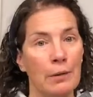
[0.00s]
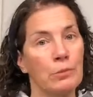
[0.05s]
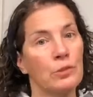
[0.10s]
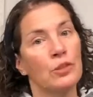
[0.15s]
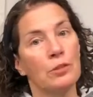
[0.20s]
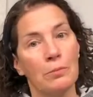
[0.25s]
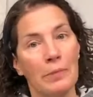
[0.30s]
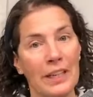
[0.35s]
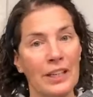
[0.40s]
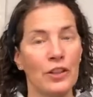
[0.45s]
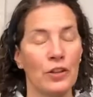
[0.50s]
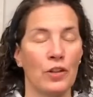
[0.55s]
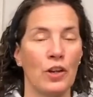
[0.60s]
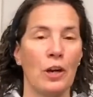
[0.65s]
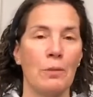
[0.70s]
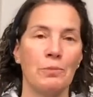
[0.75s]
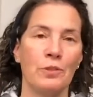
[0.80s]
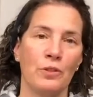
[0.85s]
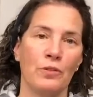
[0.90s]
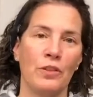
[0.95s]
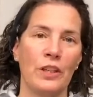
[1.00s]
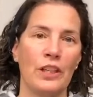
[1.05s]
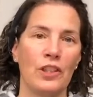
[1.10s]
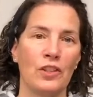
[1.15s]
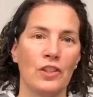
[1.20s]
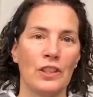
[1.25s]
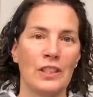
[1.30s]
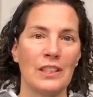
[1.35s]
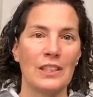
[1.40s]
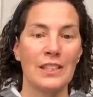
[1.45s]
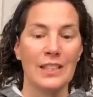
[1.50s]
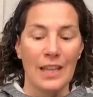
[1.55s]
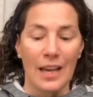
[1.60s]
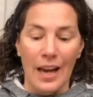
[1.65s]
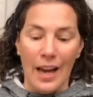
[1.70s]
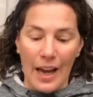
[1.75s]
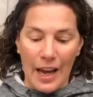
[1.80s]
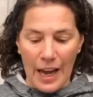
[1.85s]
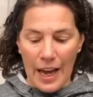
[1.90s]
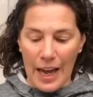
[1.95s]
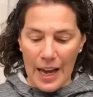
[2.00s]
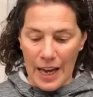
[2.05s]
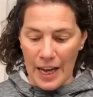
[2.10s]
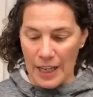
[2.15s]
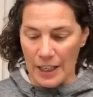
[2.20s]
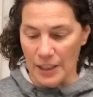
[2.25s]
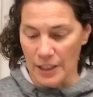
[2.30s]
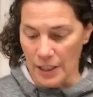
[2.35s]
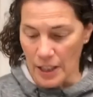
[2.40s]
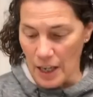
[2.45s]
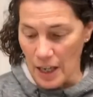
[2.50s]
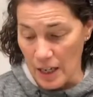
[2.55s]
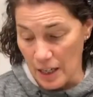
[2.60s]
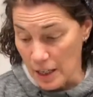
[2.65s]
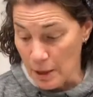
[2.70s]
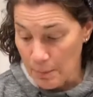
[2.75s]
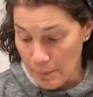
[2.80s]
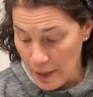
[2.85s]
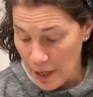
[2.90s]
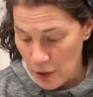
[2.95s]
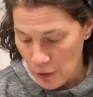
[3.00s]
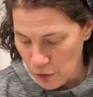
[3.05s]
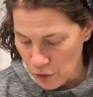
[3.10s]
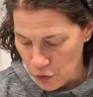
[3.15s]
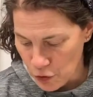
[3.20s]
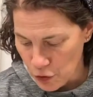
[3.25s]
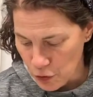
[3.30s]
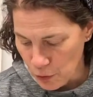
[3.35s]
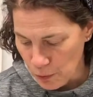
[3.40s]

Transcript: to make your observations and compare the 2.